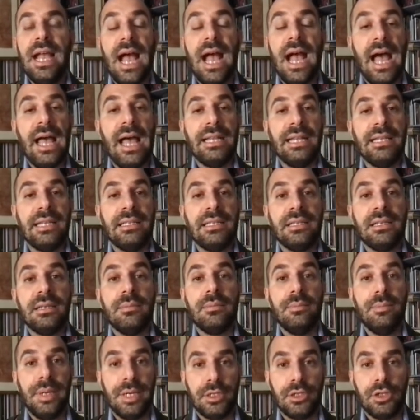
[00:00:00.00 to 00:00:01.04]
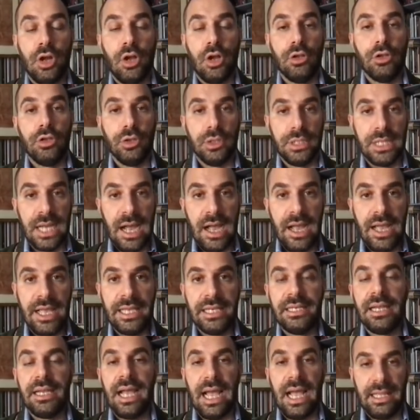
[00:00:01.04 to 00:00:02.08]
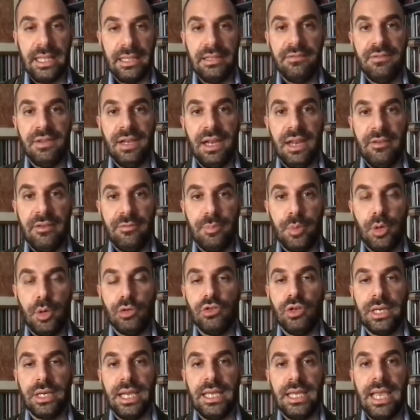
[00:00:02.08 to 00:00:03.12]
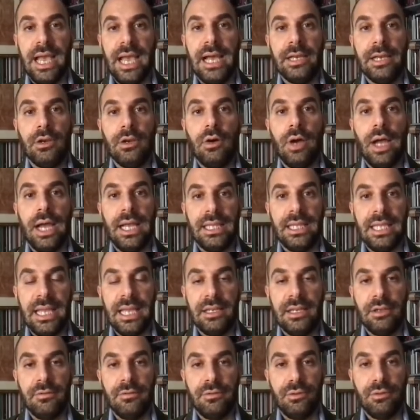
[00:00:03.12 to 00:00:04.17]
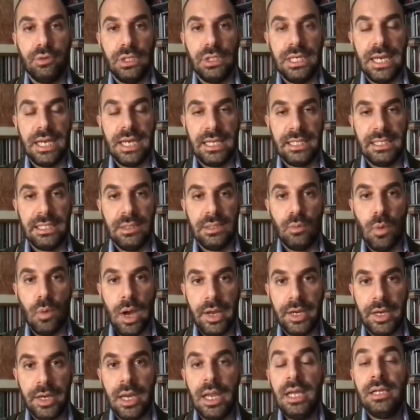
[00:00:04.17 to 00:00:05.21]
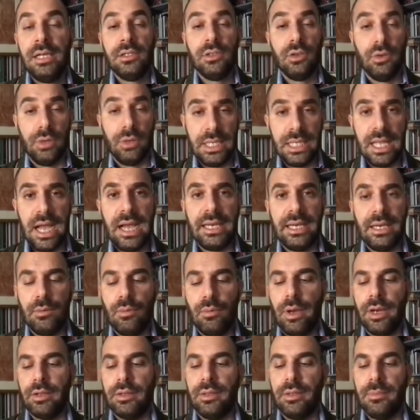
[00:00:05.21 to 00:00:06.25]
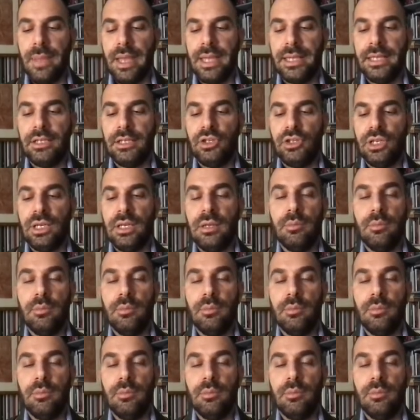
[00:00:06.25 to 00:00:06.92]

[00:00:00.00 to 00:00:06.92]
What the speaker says: and Bertoldo died at the villa of Poggio a Caiano at the end of 1491, so he died in one of the Medici